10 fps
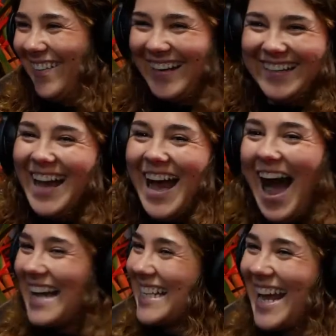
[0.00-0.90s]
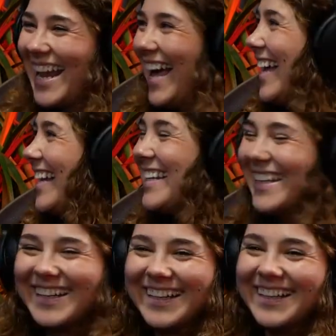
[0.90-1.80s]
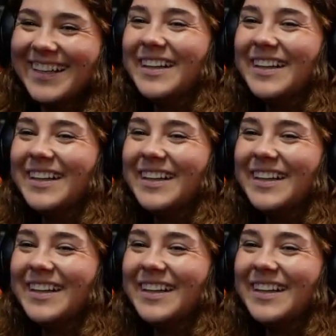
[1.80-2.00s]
You just said they were really, really lovely.